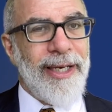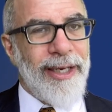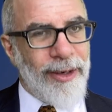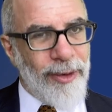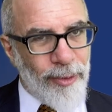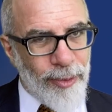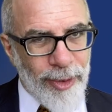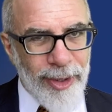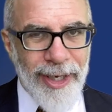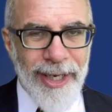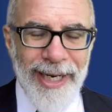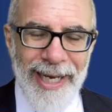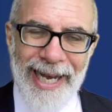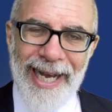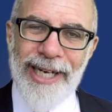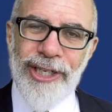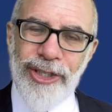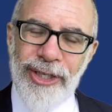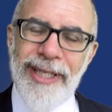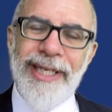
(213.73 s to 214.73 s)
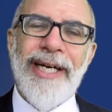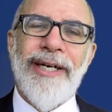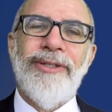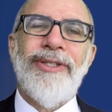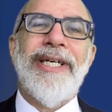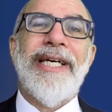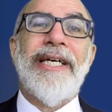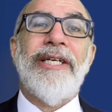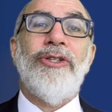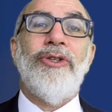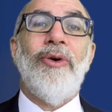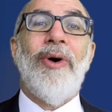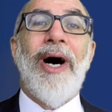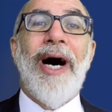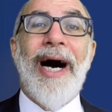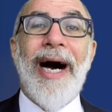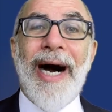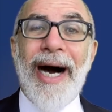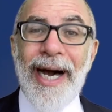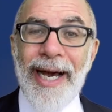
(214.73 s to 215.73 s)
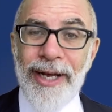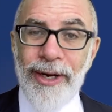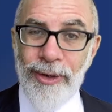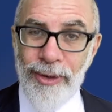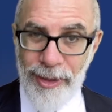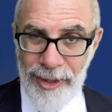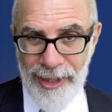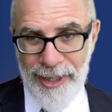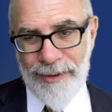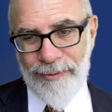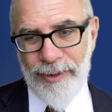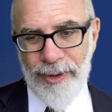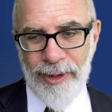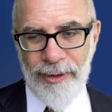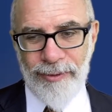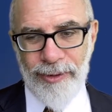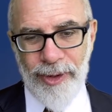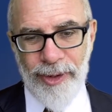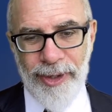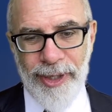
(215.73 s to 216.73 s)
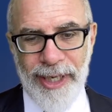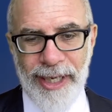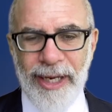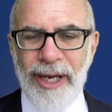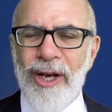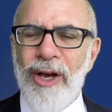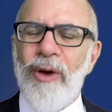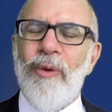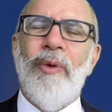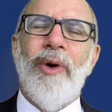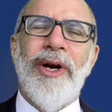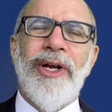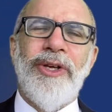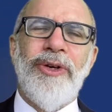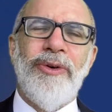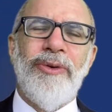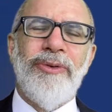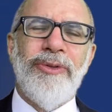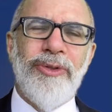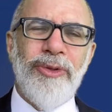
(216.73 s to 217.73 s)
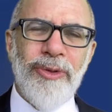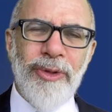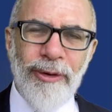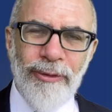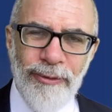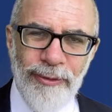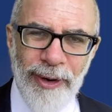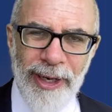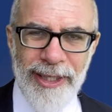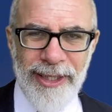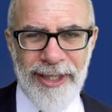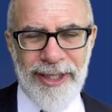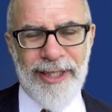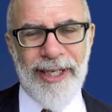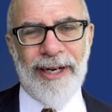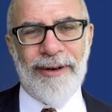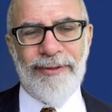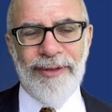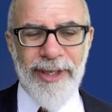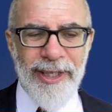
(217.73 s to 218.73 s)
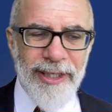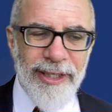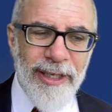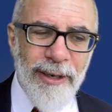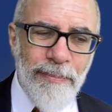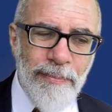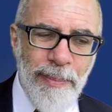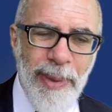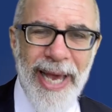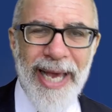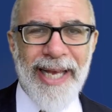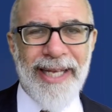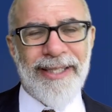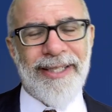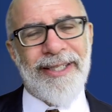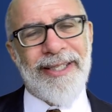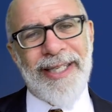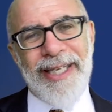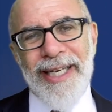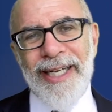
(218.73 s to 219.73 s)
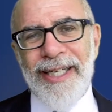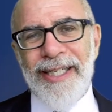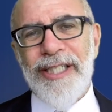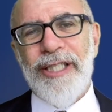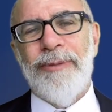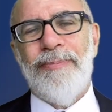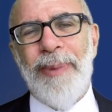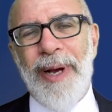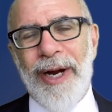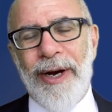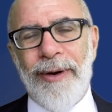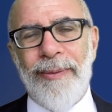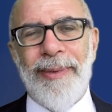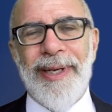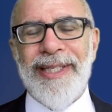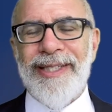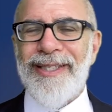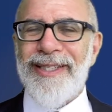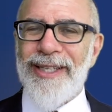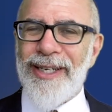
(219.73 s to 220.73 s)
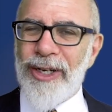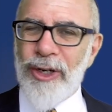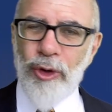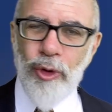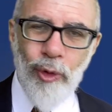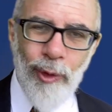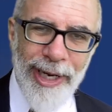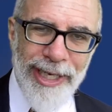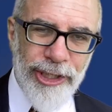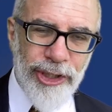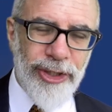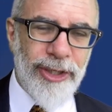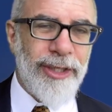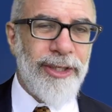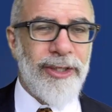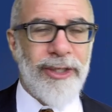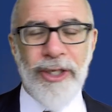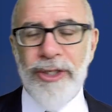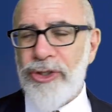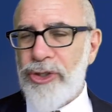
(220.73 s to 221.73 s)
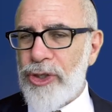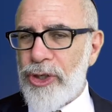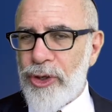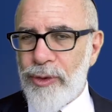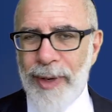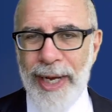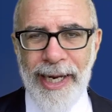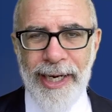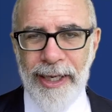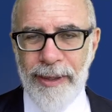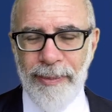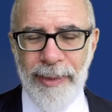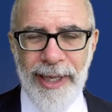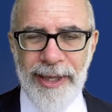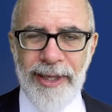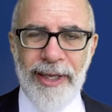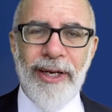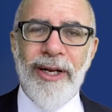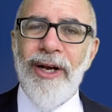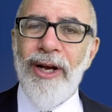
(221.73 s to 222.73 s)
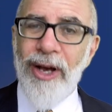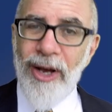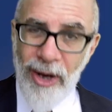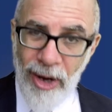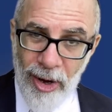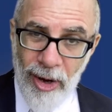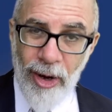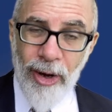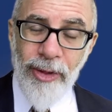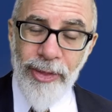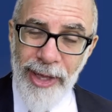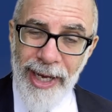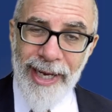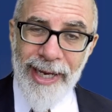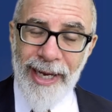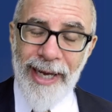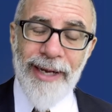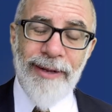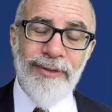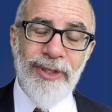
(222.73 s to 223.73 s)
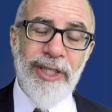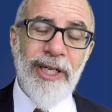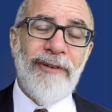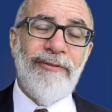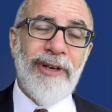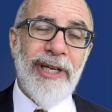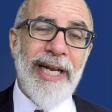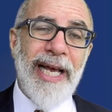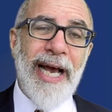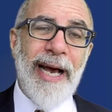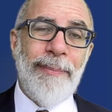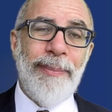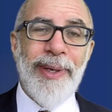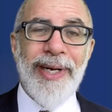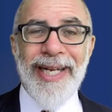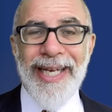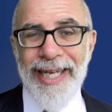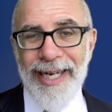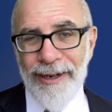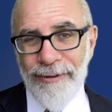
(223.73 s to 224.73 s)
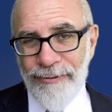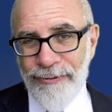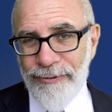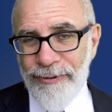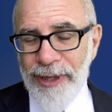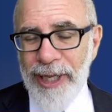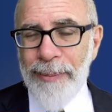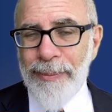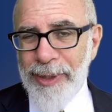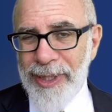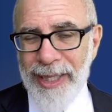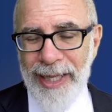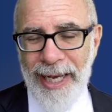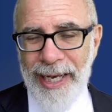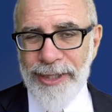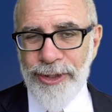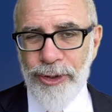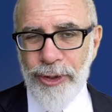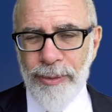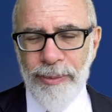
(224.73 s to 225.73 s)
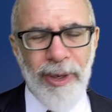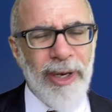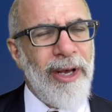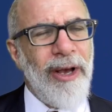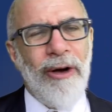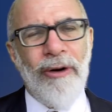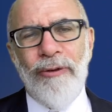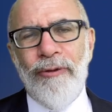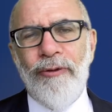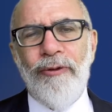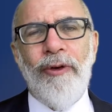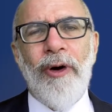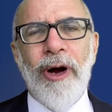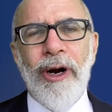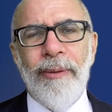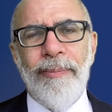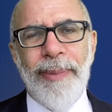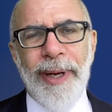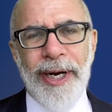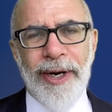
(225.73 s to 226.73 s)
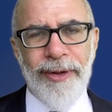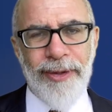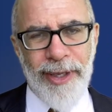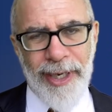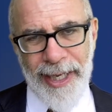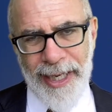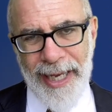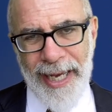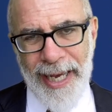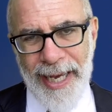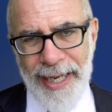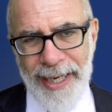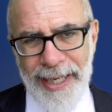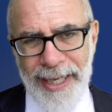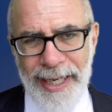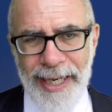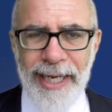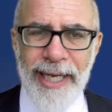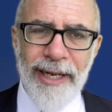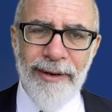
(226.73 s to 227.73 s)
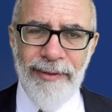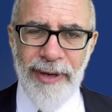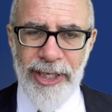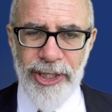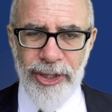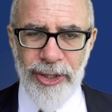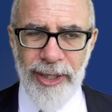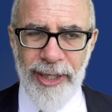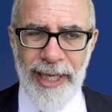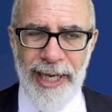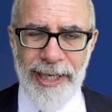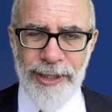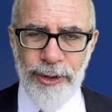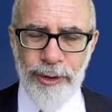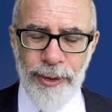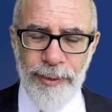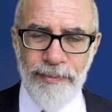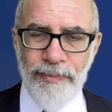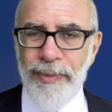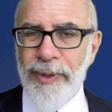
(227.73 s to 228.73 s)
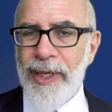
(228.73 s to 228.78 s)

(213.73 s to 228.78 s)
We're going to actually now take it to a higher level of learning where you do the fun stuff, the debates, the experiments, the questions, the Socratic method. All that kind of stuff can happen in a flipped classroom far better than it can in a conventional classroom.